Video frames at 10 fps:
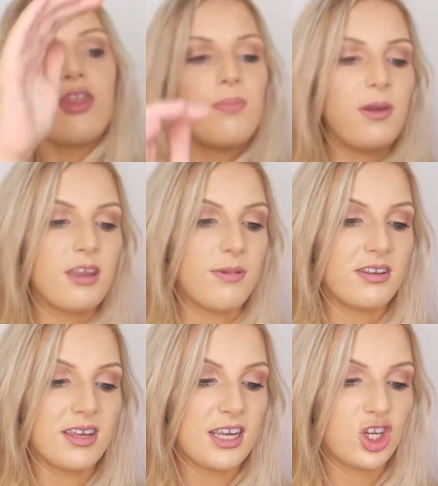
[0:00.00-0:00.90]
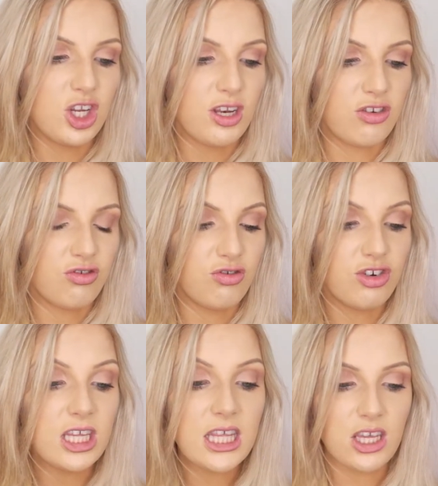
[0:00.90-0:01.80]
The pigmentation is
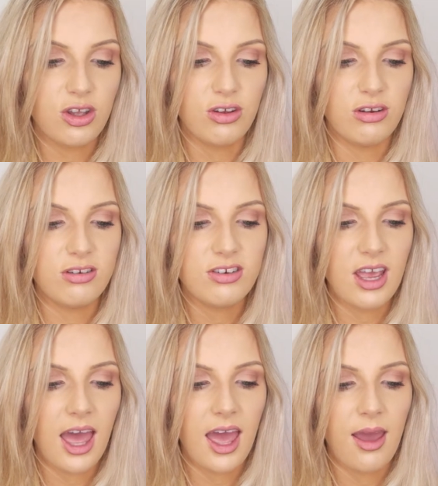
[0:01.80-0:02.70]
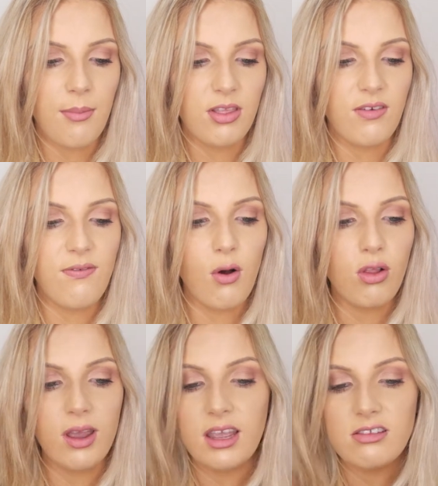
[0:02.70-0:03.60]
really good, and the
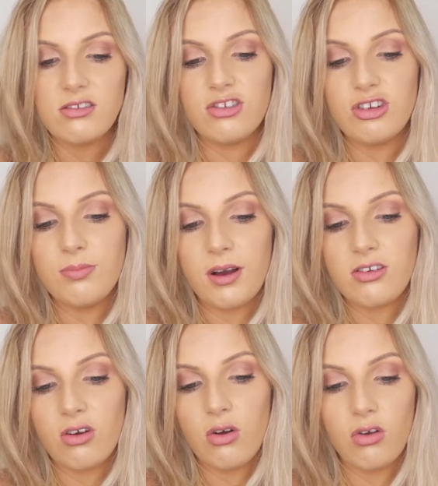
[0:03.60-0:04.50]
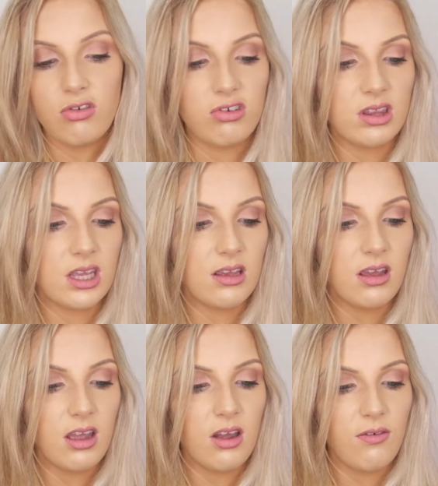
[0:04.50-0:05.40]
fallout isn't too bad at all
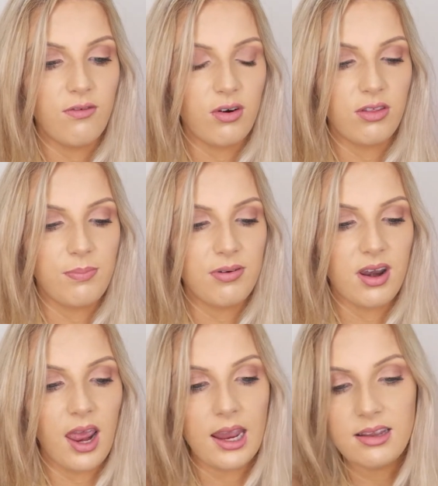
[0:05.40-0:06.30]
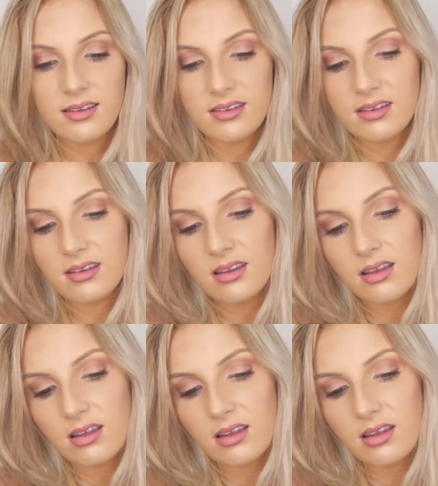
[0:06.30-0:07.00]
really for the price.